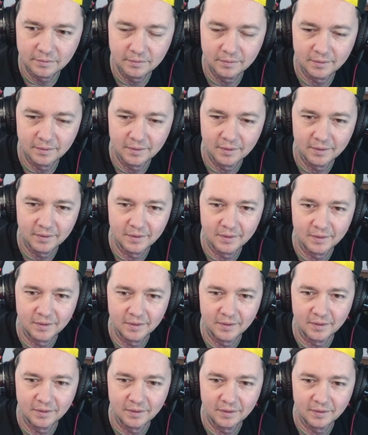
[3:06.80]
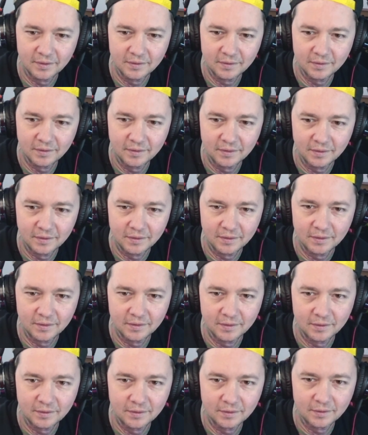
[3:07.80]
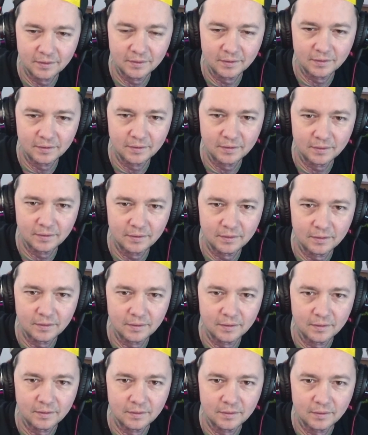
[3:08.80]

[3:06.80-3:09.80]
(silence)